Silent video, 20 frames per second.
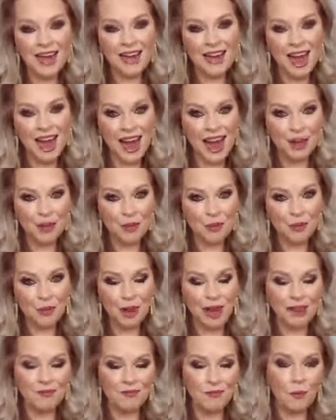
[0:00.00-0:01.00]
and
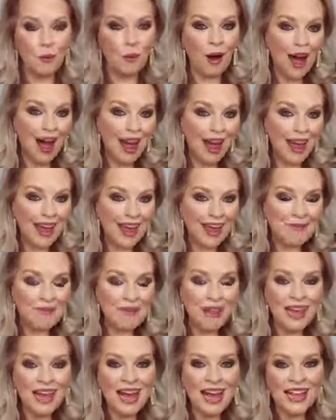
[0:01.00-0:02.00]
Icewave. Why?
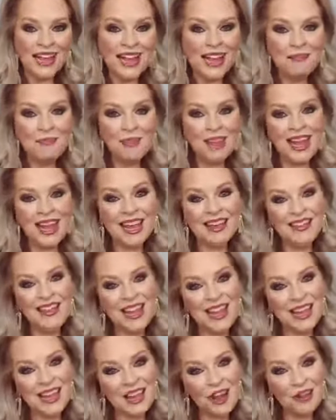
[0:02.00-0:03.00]
Because
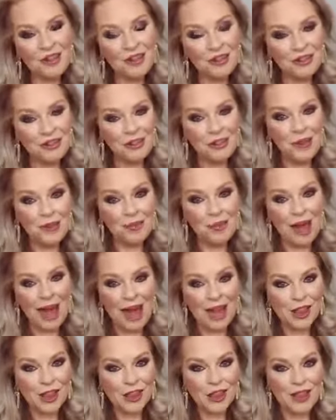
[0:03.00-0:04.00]
these are the two
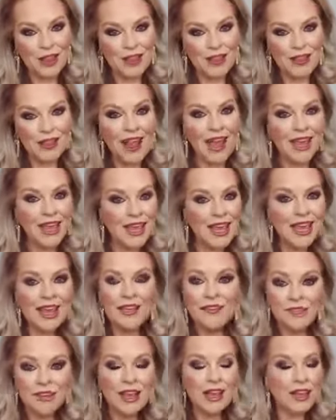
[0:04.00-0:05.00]
patches that
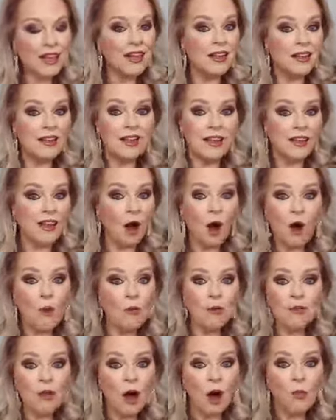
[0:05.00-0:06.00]
give
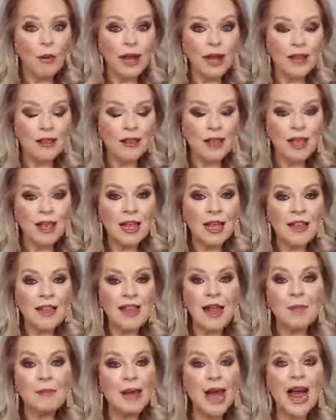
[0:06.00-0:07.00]
almost always
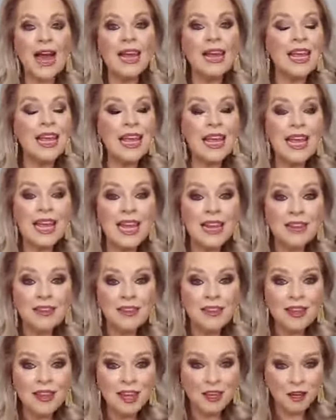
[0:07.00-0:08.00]
some kind of
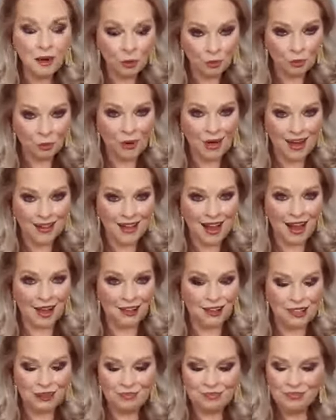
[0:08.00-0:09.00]
instant
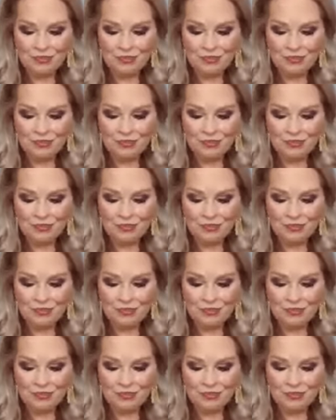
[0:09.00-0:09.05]
result.